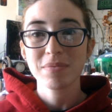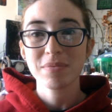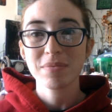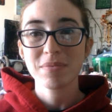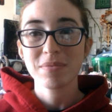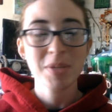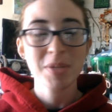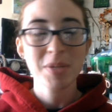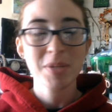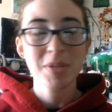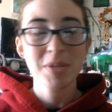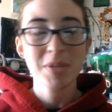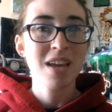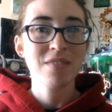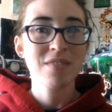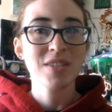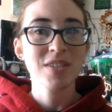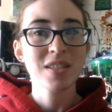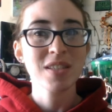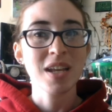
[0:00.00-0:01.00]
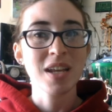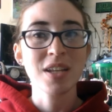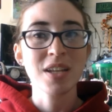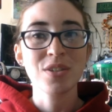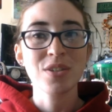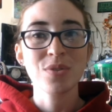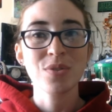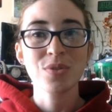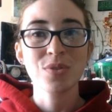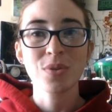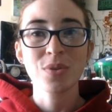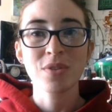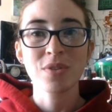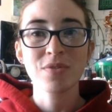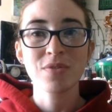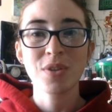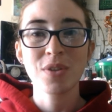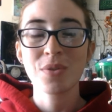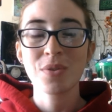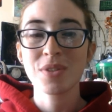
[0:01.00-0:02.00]
husband and I have decided to sort of
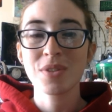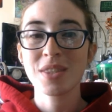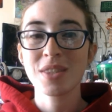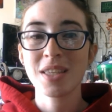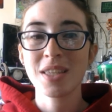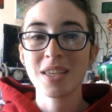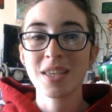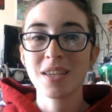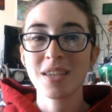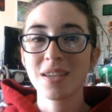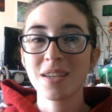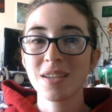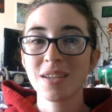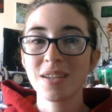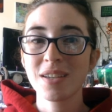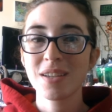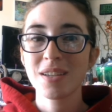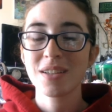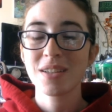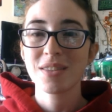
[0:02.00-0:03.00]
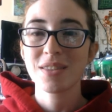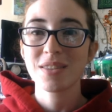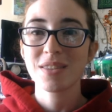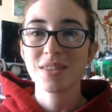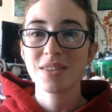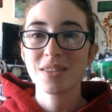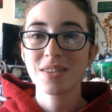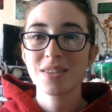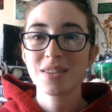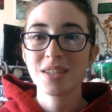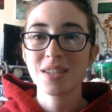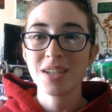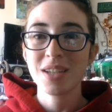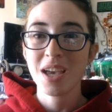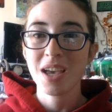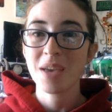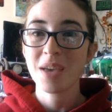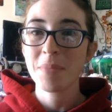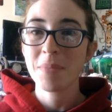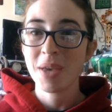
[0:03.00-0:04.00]
use the, the
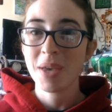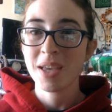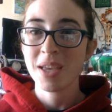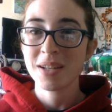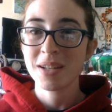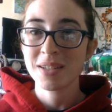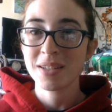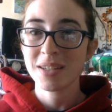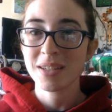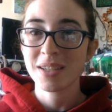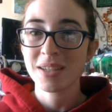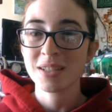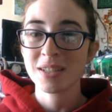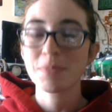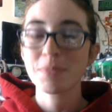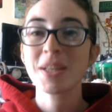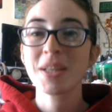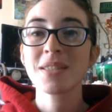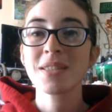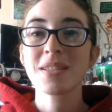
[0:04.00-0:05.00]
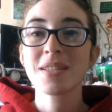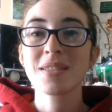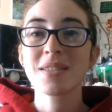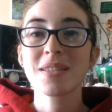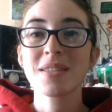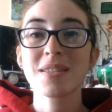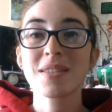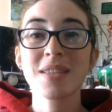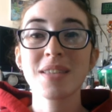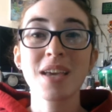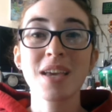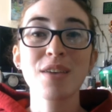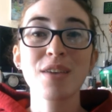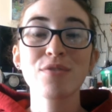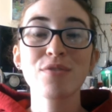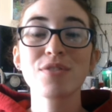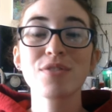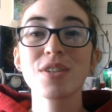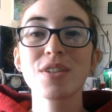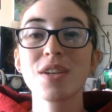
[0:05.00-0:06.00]
time and expenses
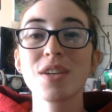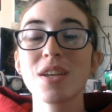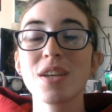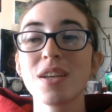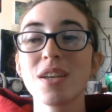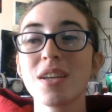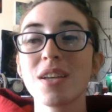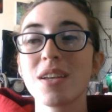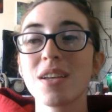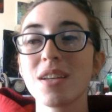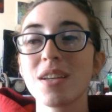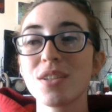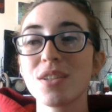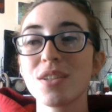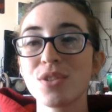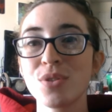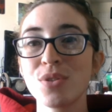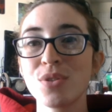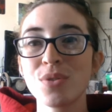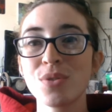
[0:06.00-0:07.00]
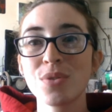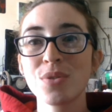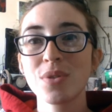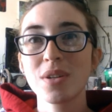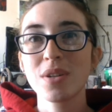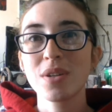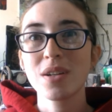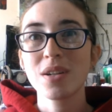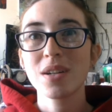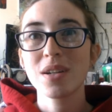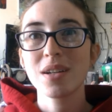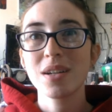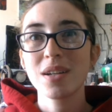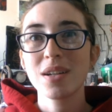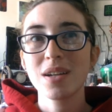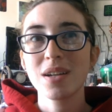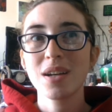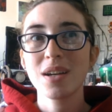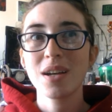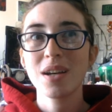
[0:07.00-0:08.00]
saved to
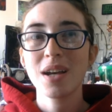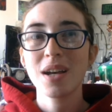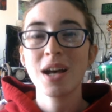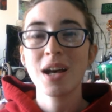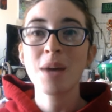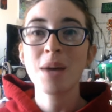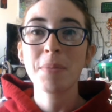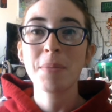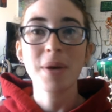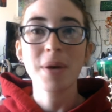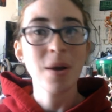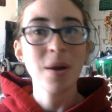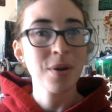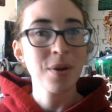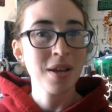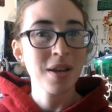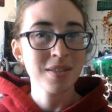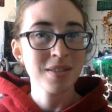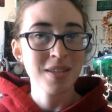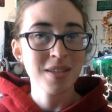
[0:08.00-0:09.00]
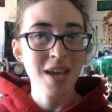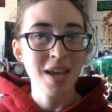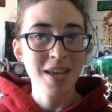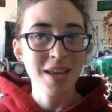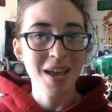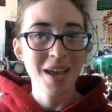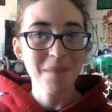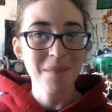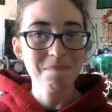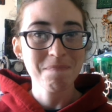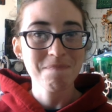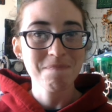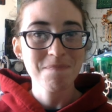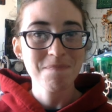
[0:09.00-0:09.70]
up our S C A game.